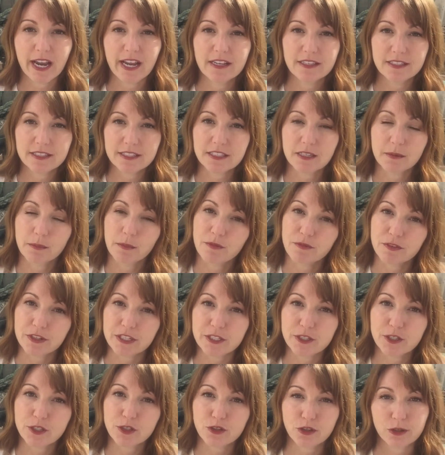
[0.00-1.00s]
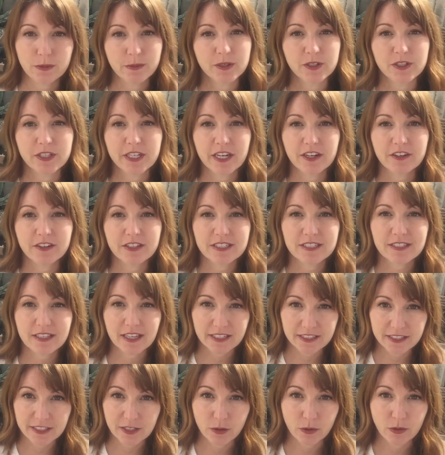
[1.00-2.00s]
and some of its tributaries
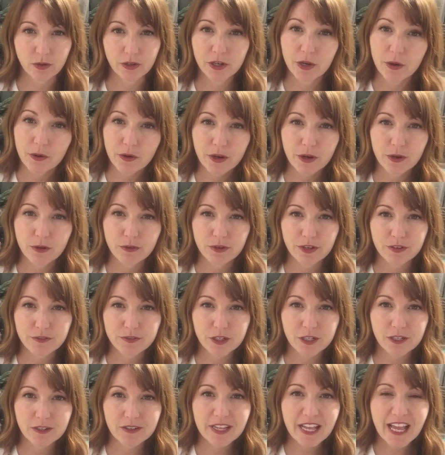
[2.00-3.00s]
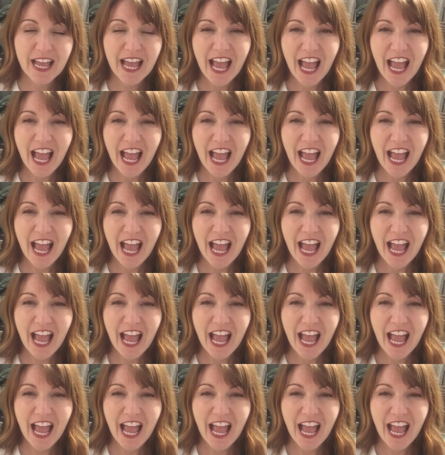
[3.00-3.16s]
like the Orinoco River.